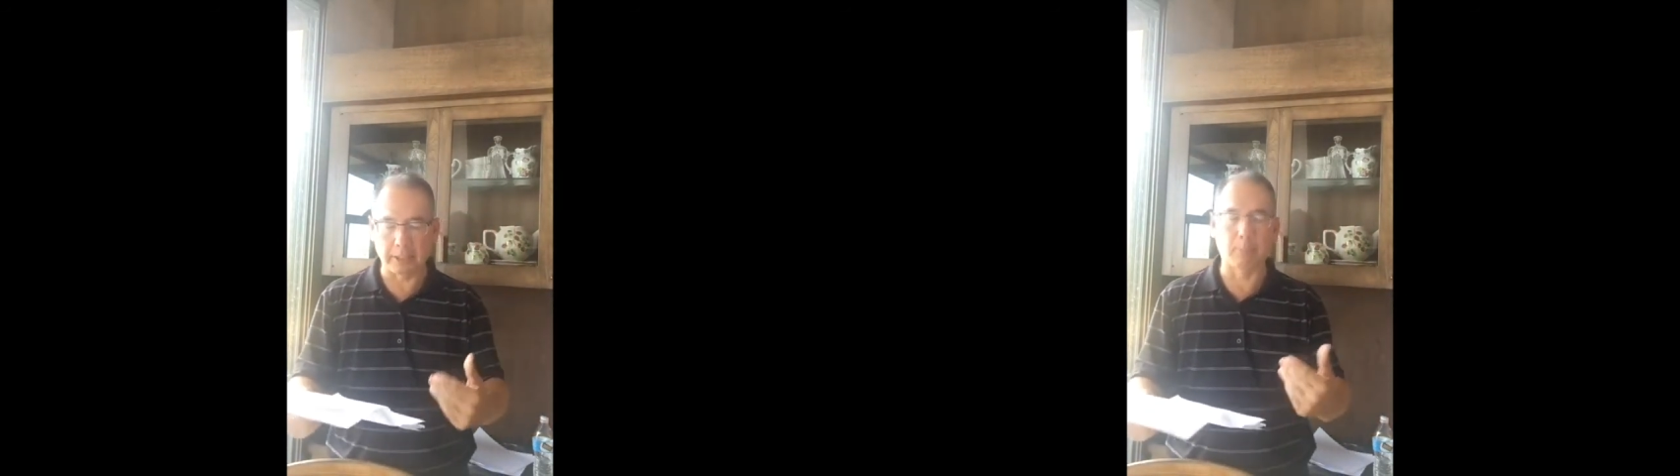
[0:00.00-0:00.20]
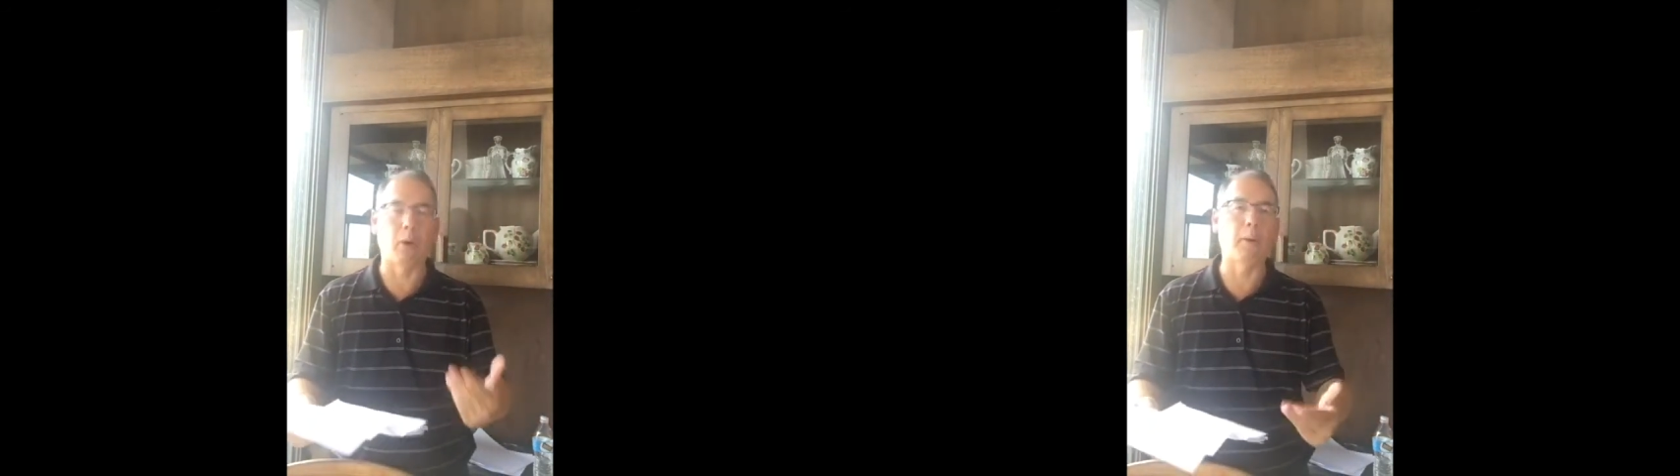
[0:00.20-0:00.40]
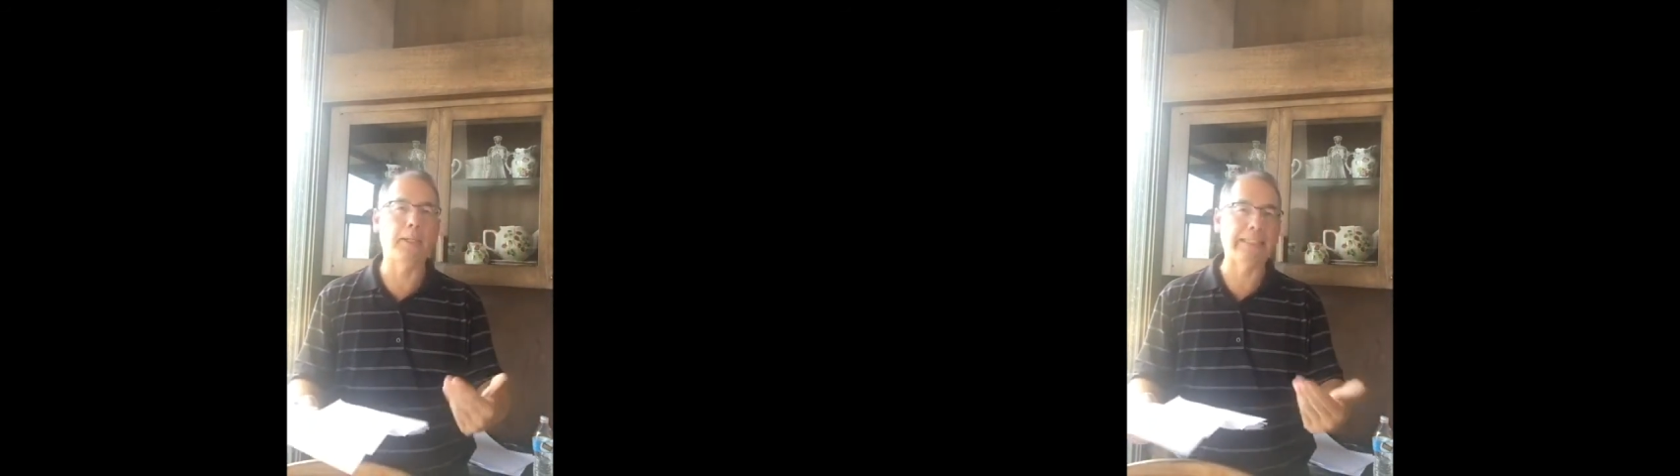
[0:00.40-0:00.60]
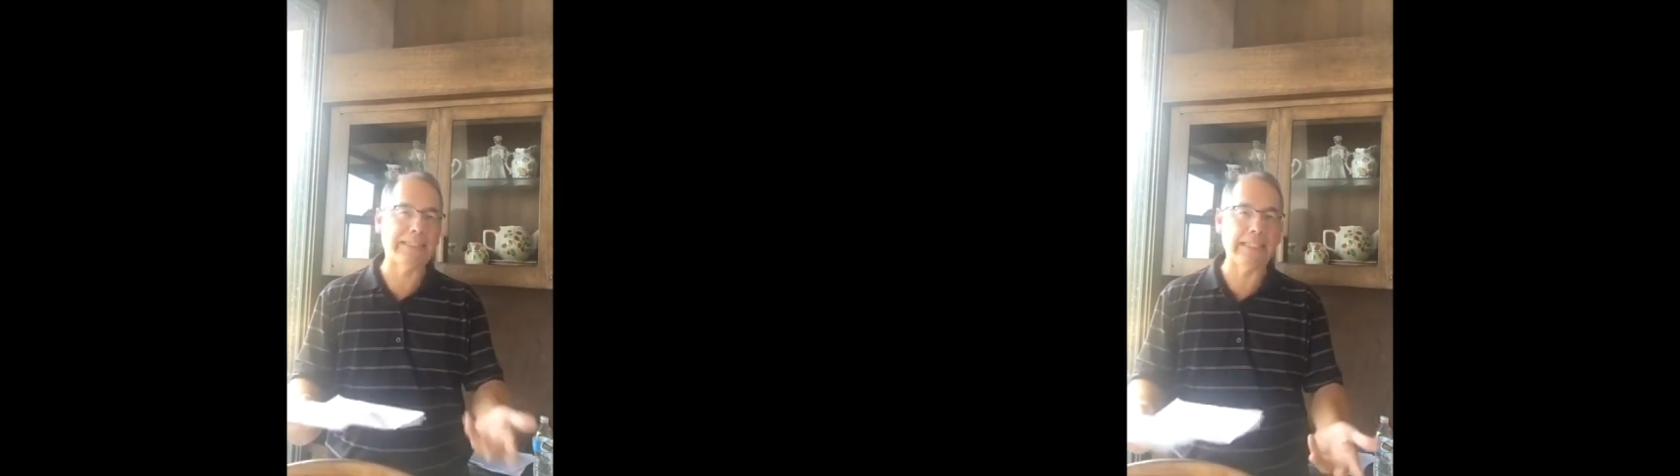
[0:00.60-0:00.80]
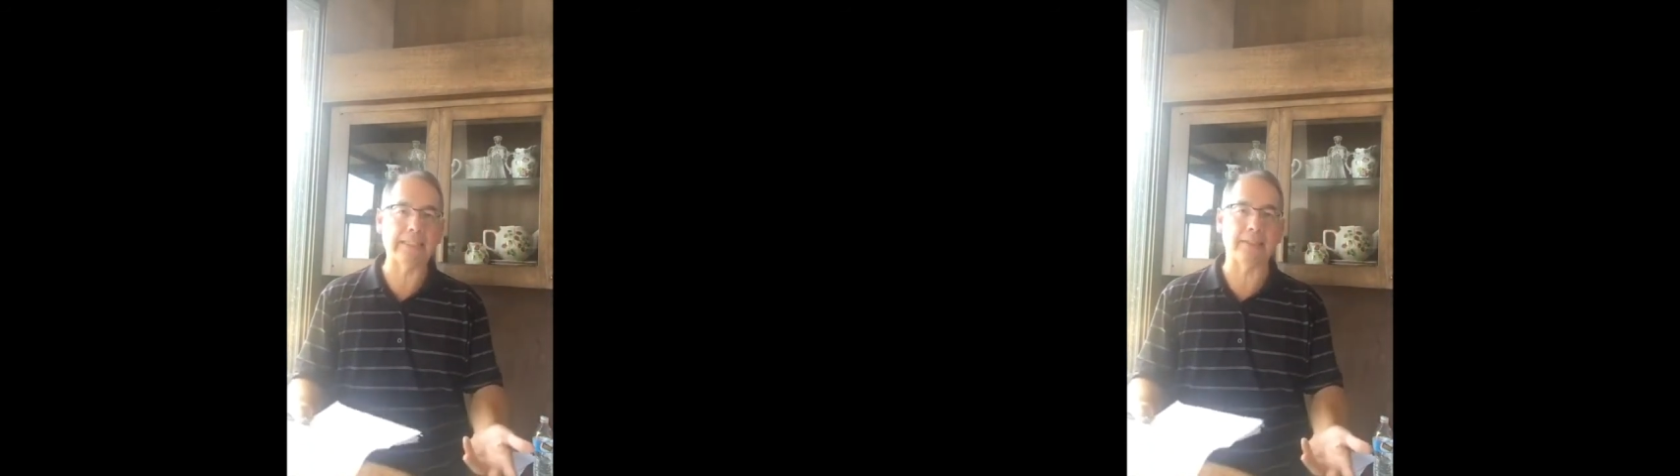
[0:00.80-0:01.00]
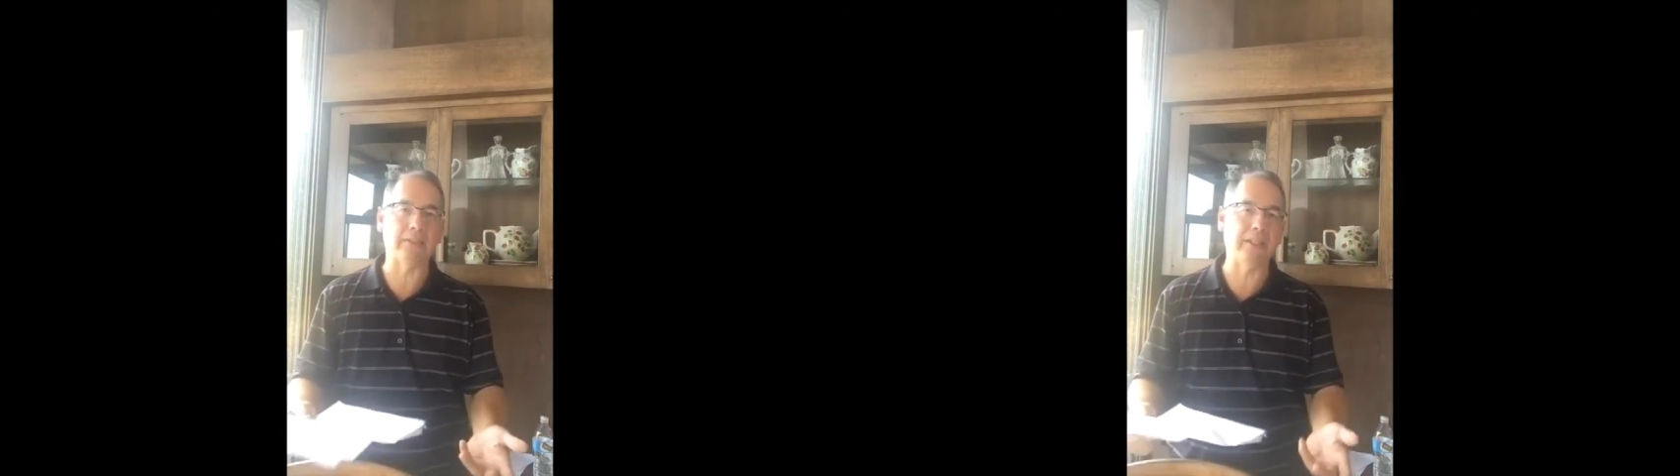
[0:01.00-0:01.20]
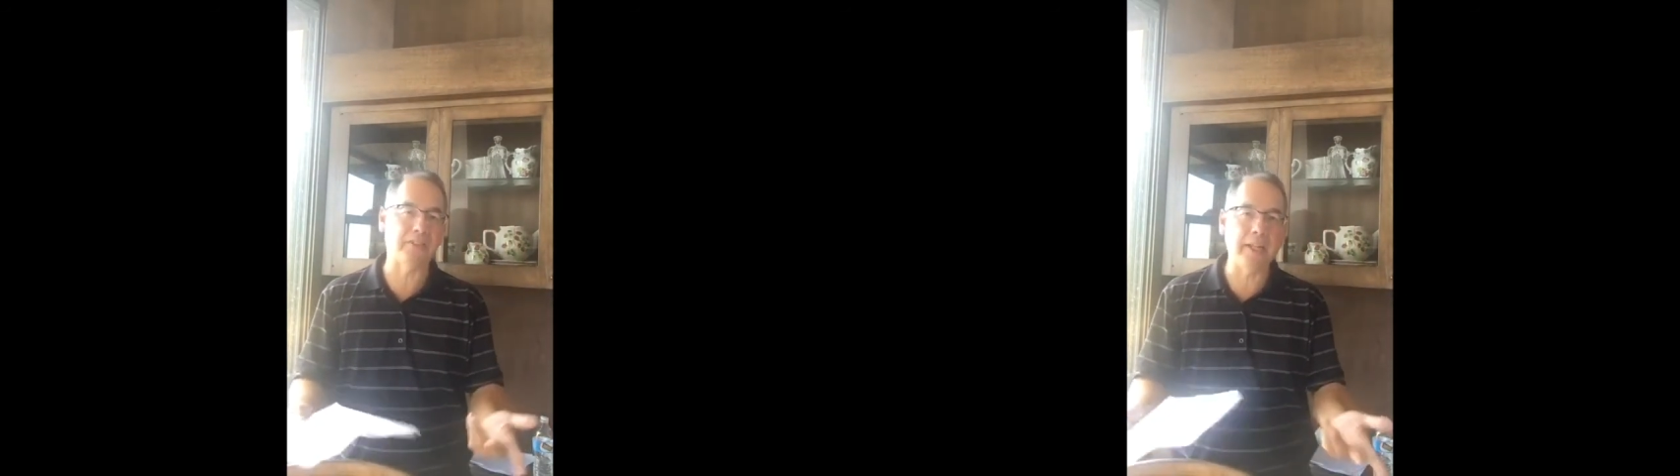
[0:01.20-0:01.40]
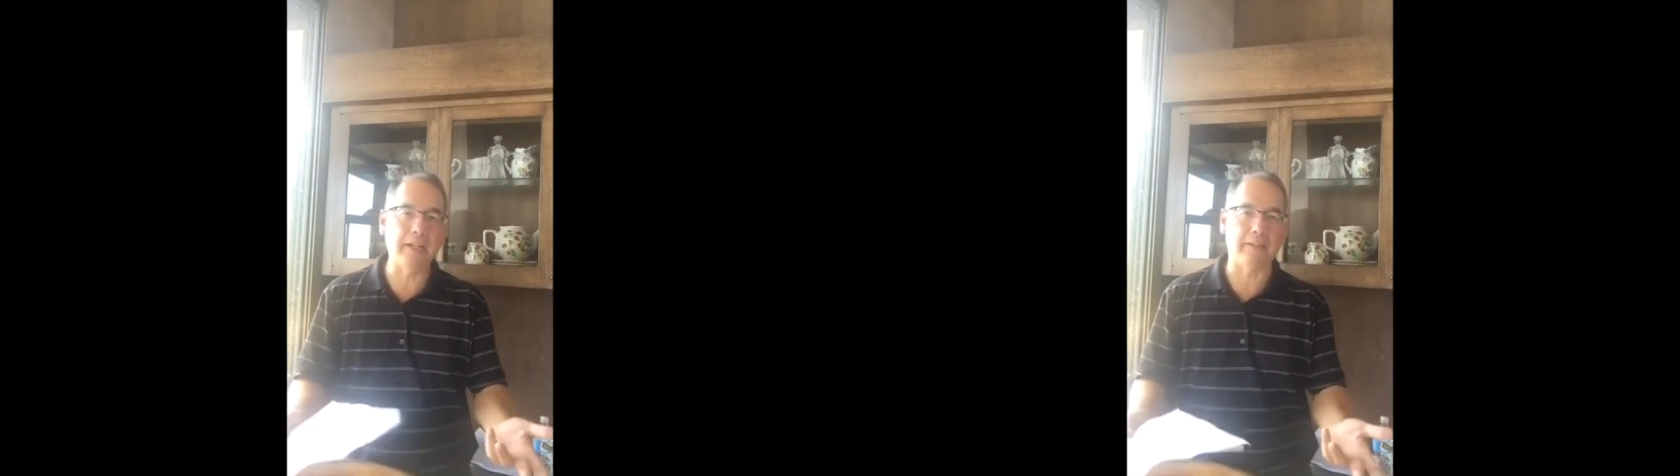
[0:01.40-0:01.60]
and bore our diseases. It's
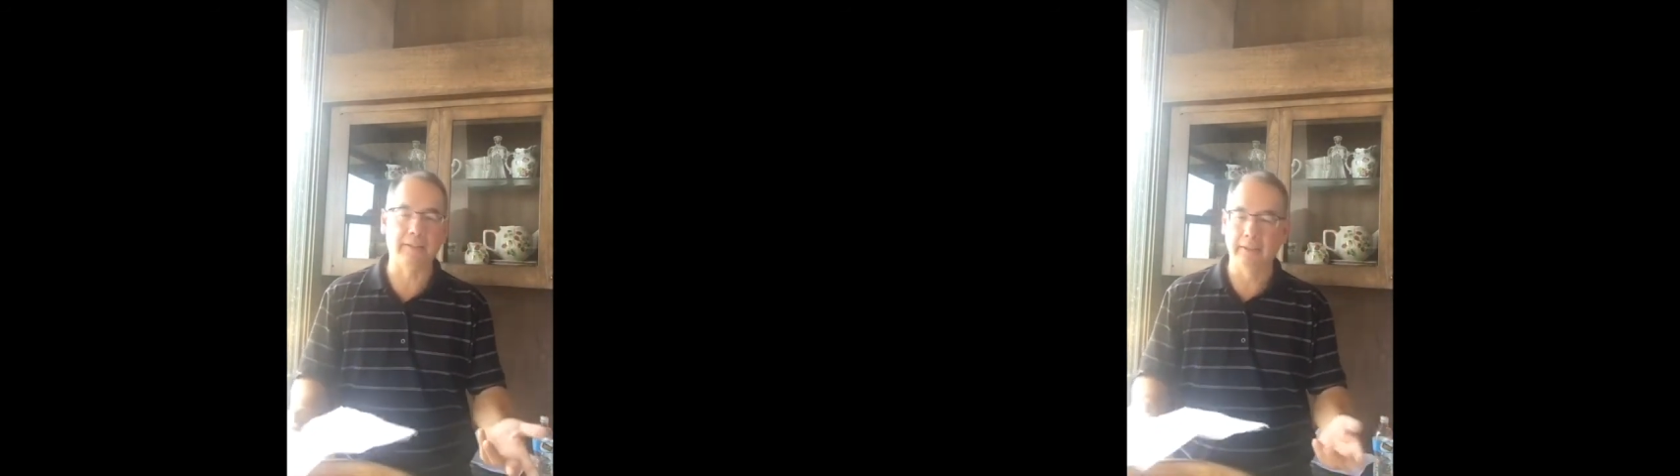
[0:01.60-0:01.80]
there.